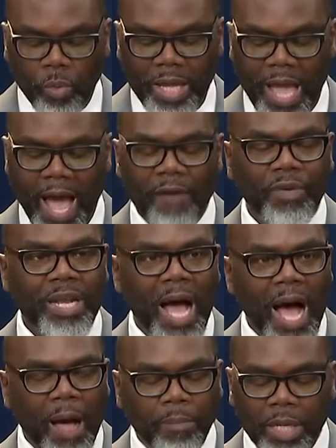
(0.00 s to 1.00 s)
we have an
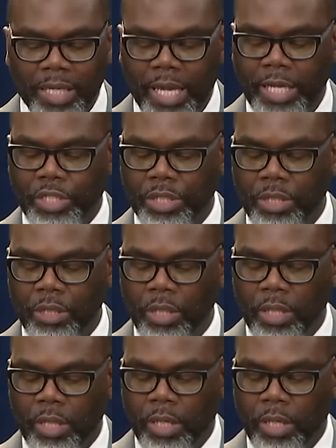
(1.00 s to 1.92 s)
obligation